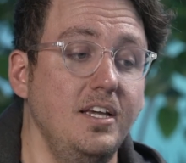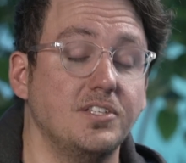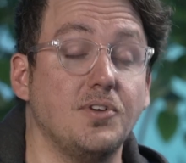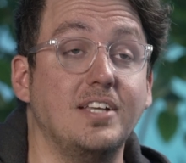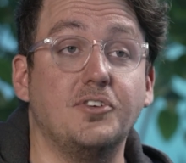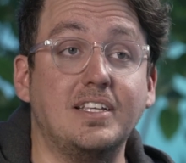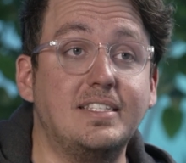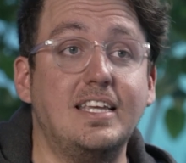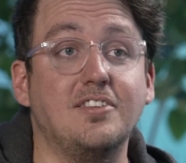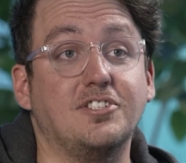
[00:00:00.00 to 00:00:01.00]
So as you can
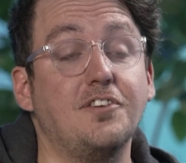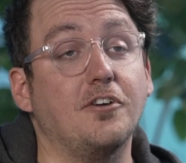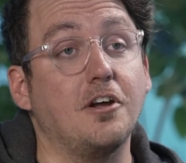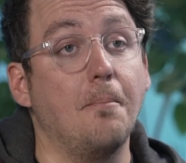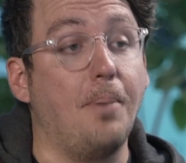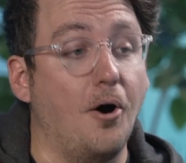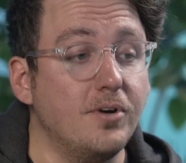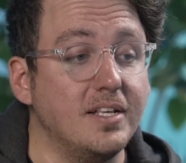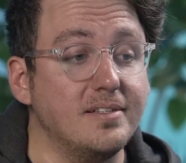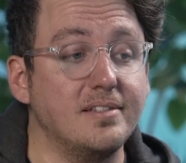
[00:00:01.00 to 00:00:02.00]
see, there's different
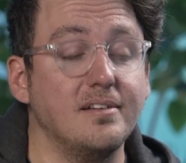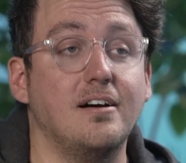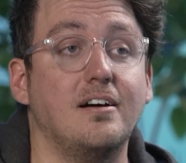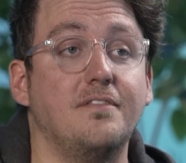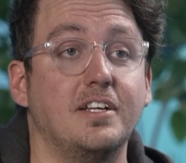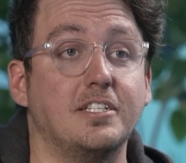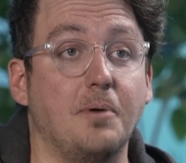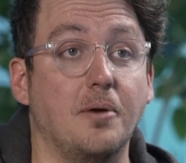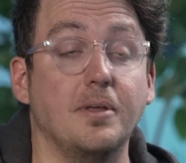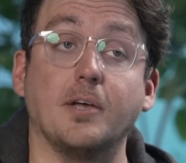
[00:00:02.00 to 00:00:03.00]
components of an
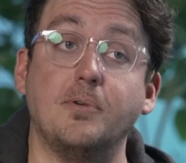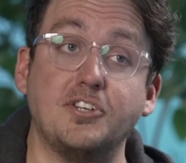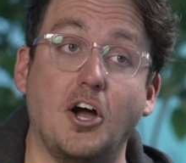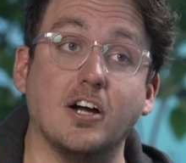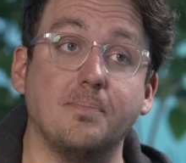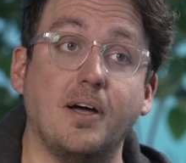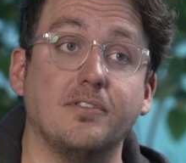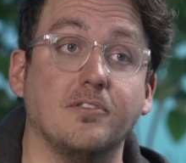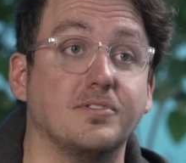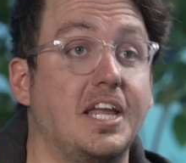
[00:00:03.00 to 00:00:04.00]
experiment like we talked
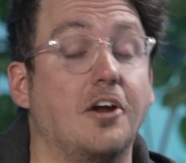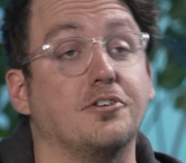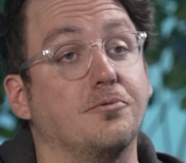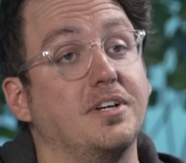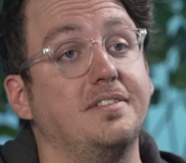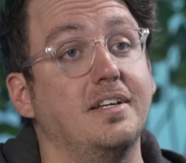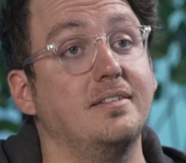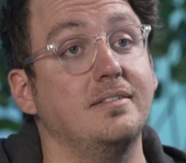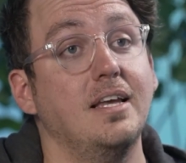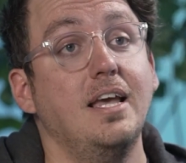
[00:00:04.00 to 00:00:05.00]
about. There's
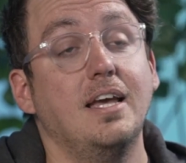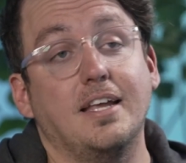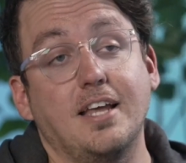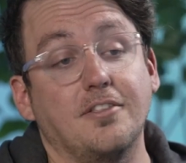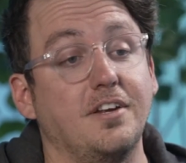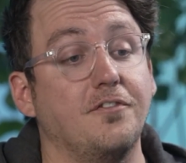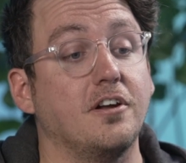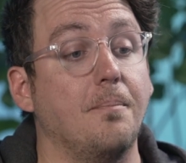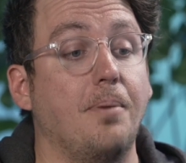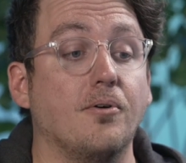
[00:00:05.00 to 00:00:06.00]
characteristics, and now the
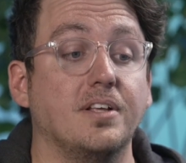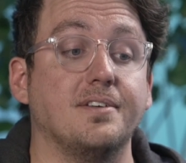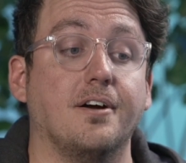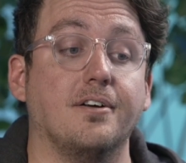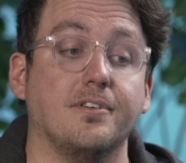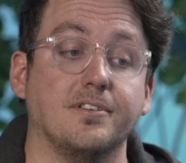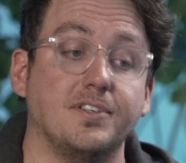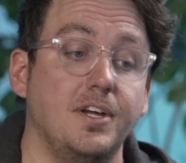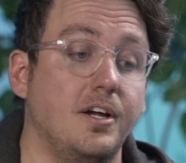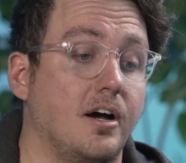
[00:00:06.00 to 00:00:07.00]
different components are
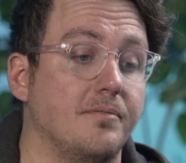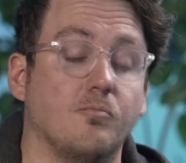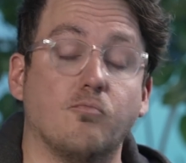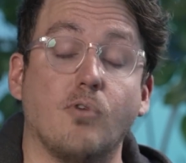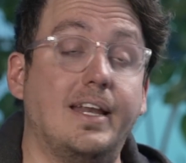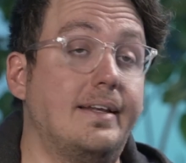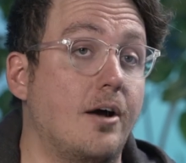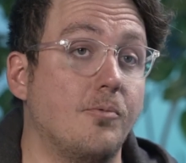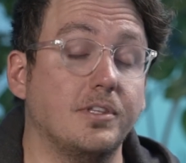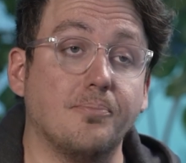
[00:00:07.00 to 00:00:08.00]
there's writing
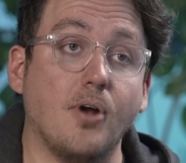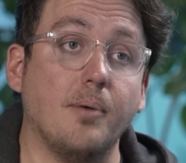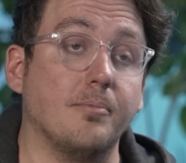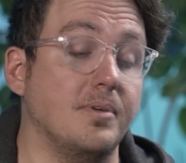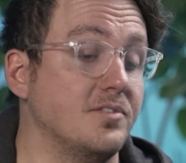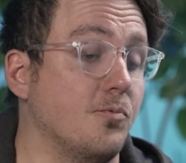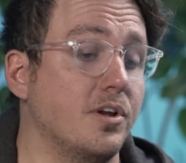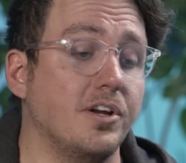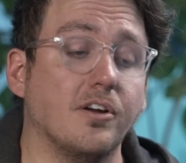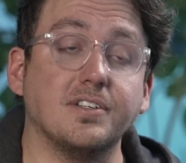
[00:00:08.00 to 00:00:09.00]
down what the problem is.
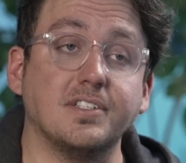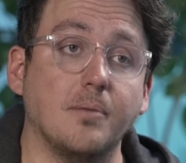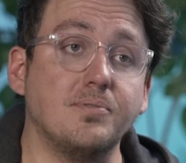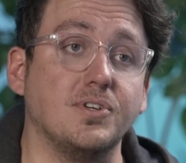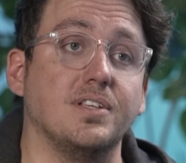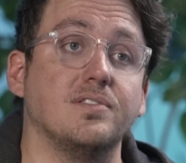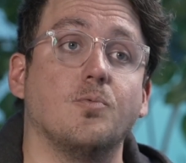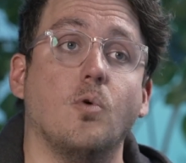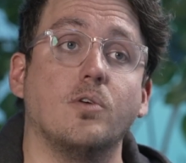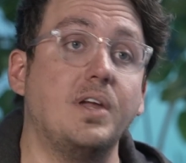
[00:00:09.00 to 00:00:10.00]
What are your
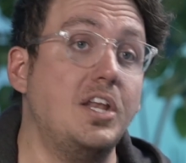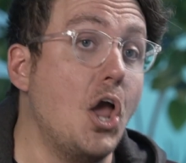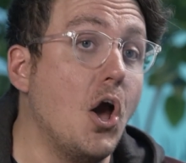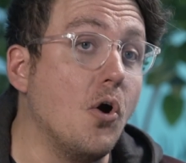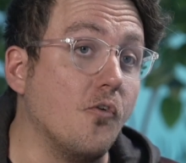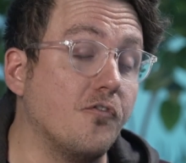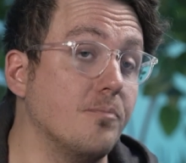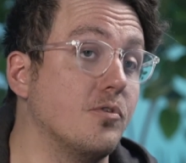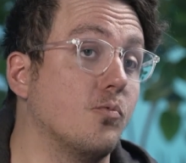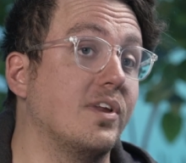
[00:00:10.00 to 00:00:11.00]
assumptions? What do we know
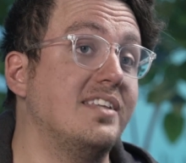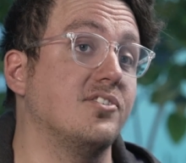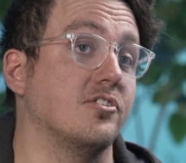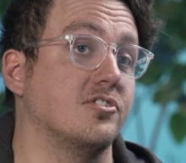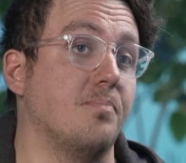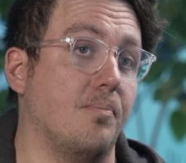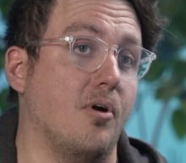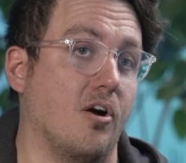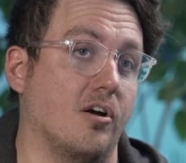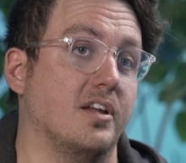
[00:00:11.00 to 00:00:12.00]
from the research part?